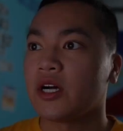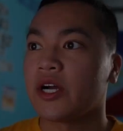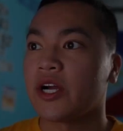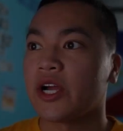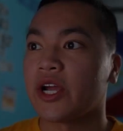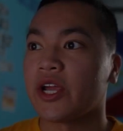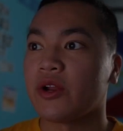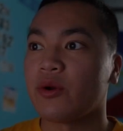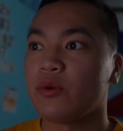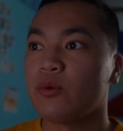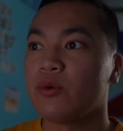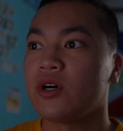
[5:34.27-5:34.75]
All
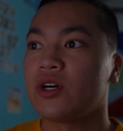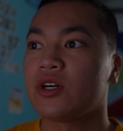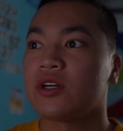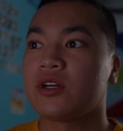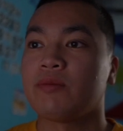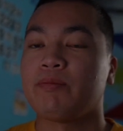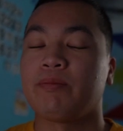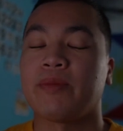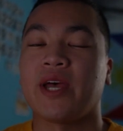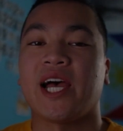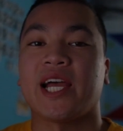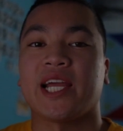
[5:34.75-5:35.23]
right,
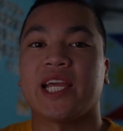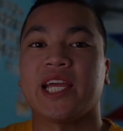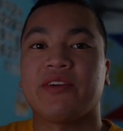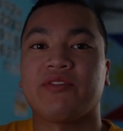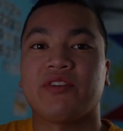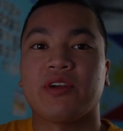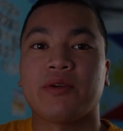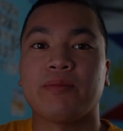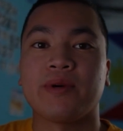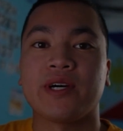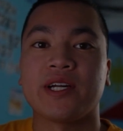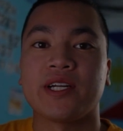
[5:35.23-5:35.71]
welcome back
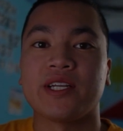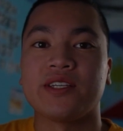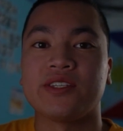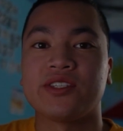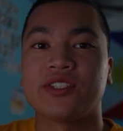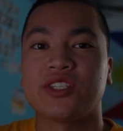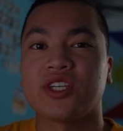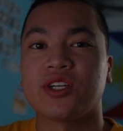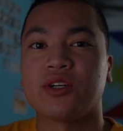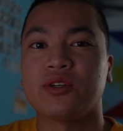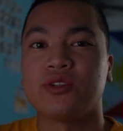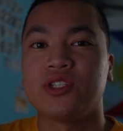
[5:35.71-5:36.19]
everybody.
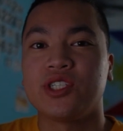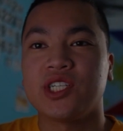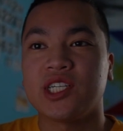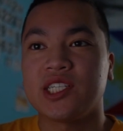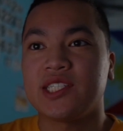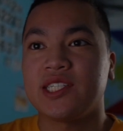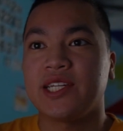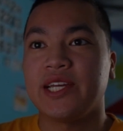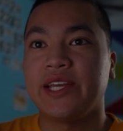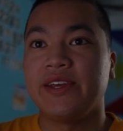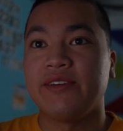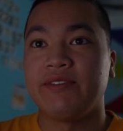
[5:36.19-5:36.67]
So
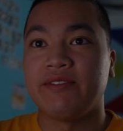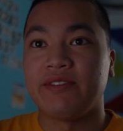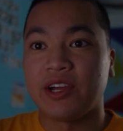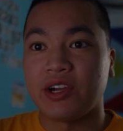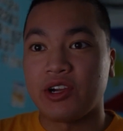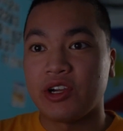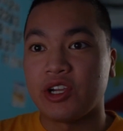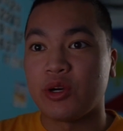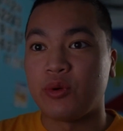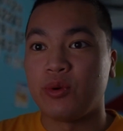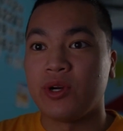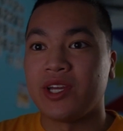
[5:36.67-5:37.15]
just a
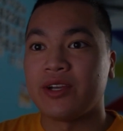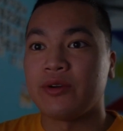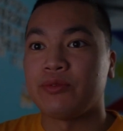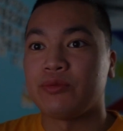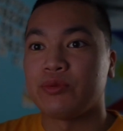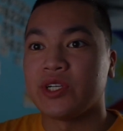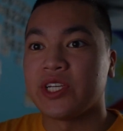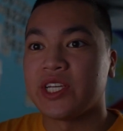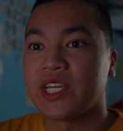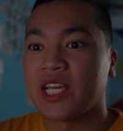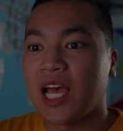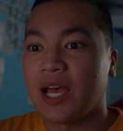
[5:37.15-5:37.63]
very quick
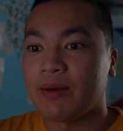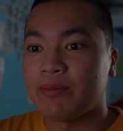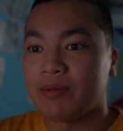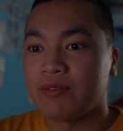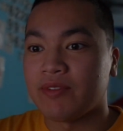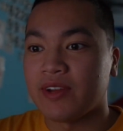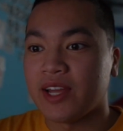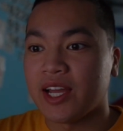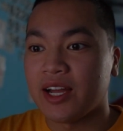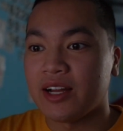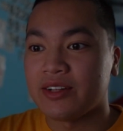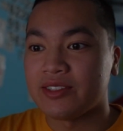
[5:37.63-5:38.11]
recap
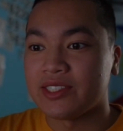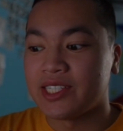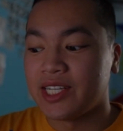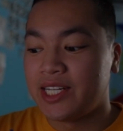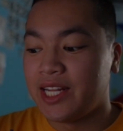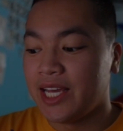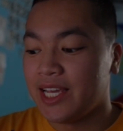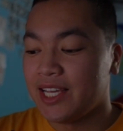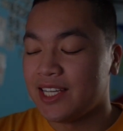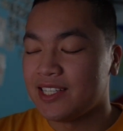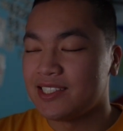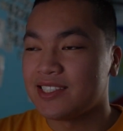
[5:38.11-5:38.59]
of how
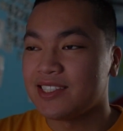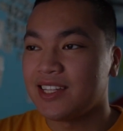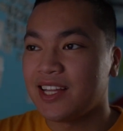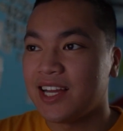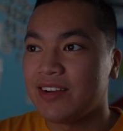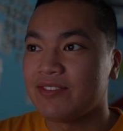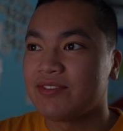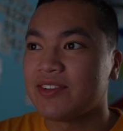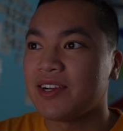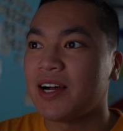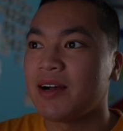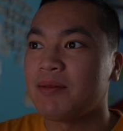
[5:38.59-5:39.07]
today's
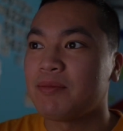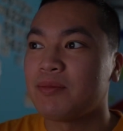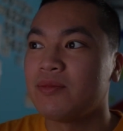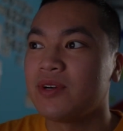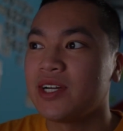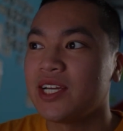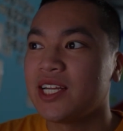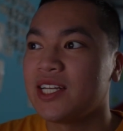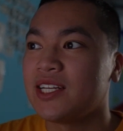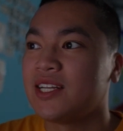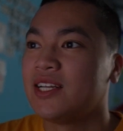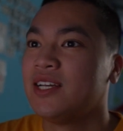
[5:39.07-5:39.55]
live cop
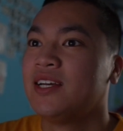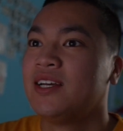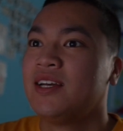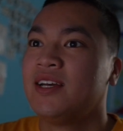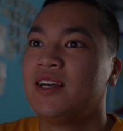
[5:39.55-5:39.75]
went.